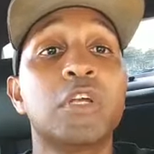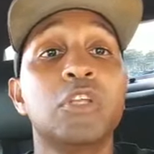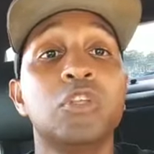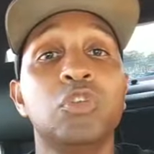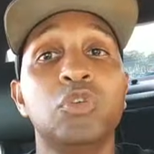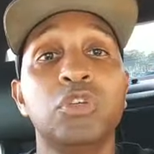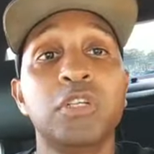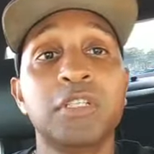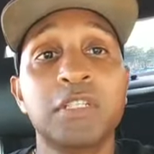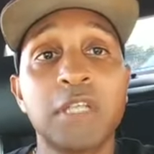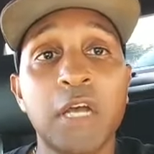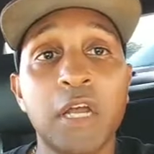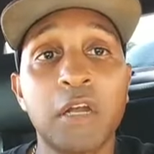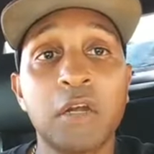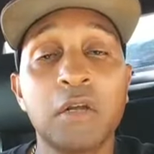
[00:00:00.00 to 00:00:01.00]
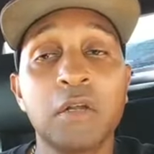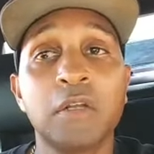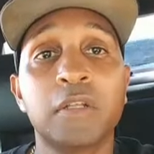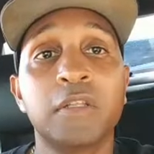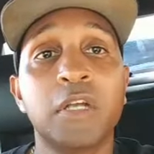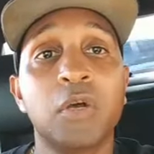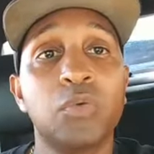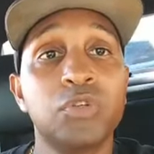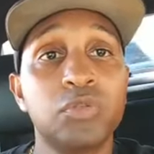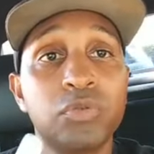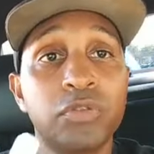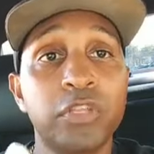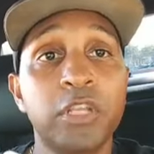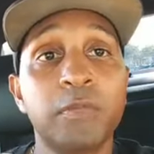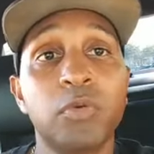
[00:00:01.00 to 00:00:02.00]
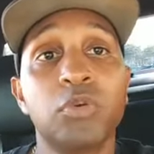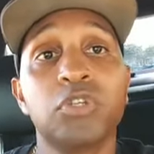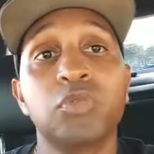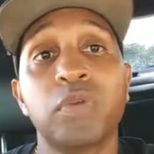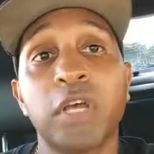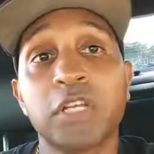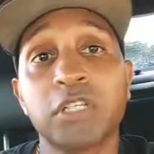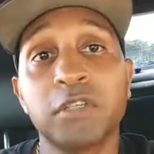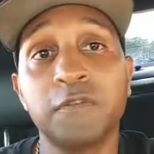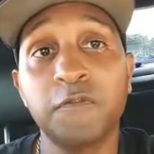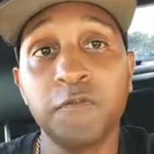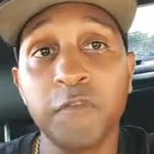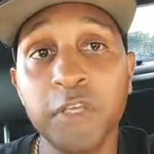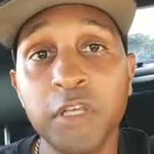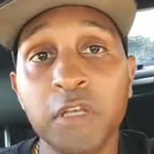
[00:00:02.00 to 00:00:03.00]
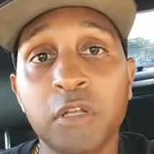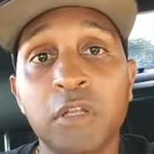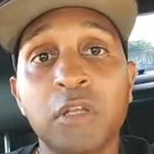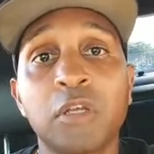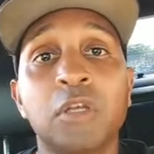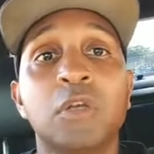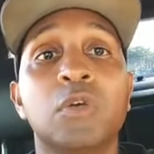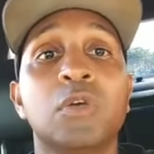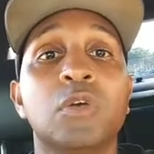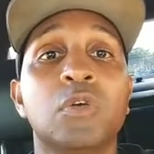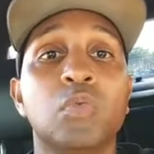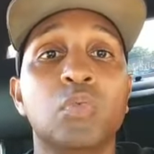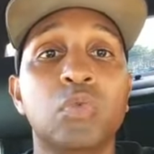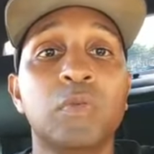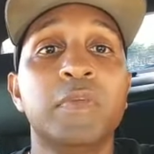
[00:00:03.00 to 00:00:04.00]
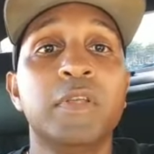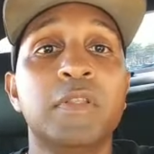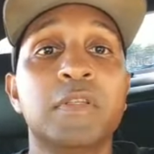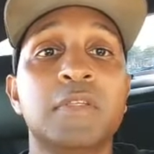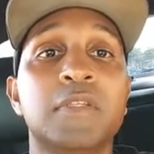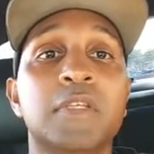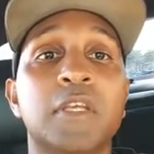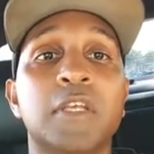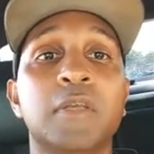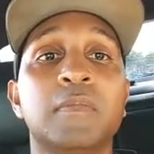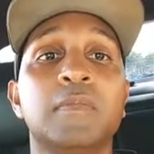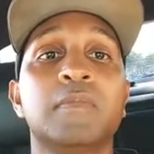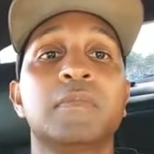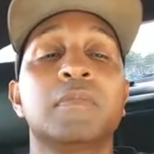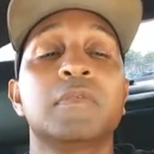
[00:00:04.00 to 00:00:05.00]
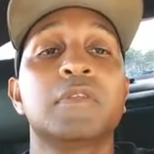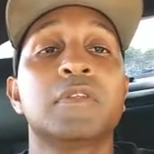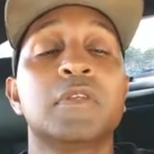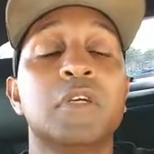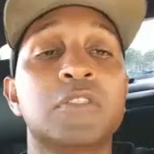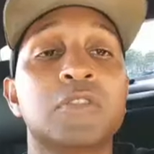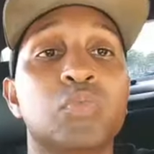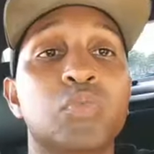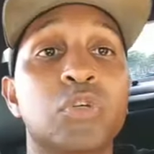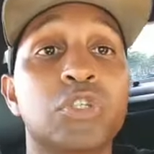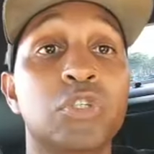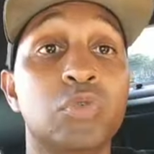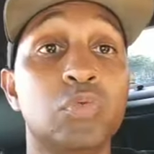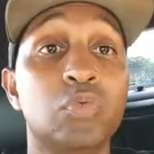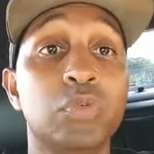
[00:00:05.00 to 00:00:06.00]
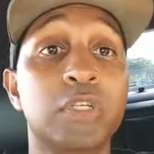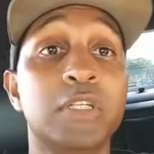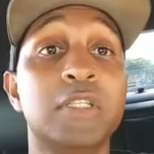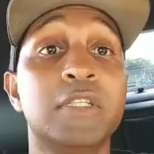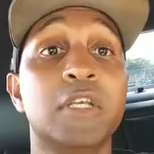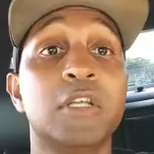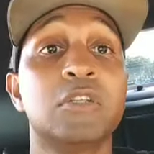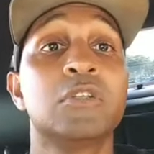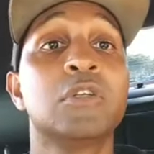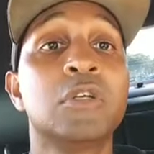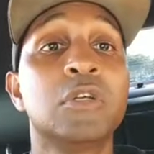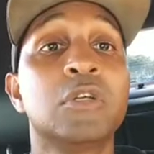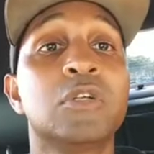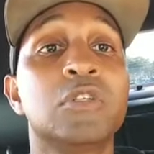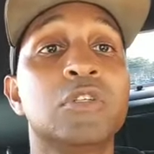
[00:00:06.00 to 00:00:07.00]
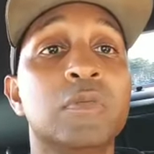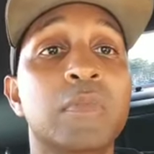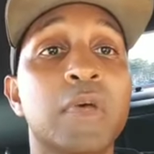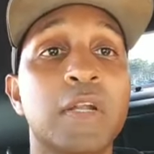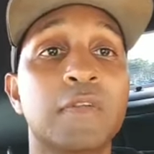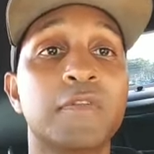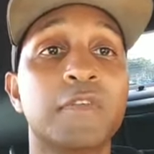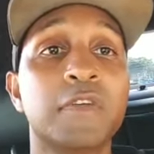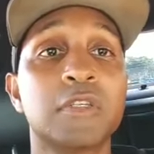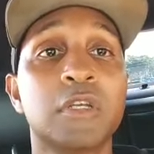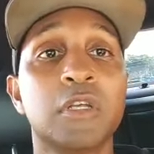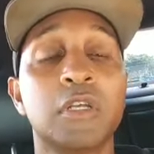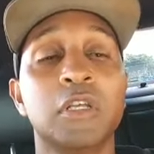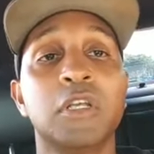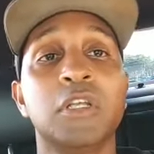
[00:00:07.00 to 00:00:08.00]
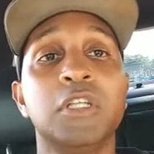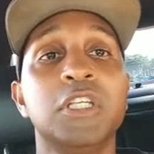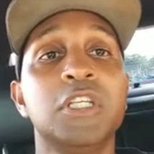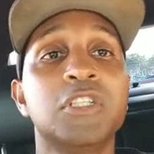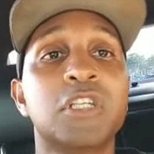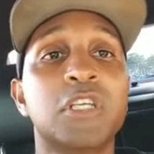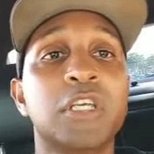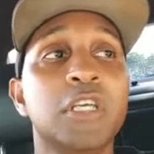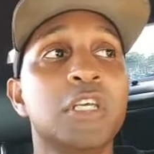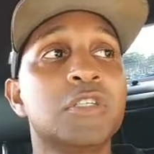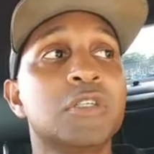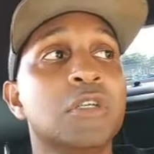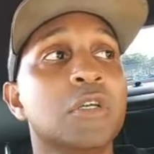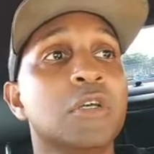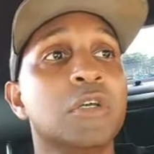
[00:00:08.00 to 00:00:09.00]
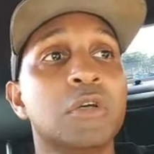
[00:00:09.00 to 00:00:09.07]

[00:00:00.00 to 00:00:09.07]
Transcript: that your desire, not what you think, but what you actually feel, will be the same as what you intend to manifest. And these keys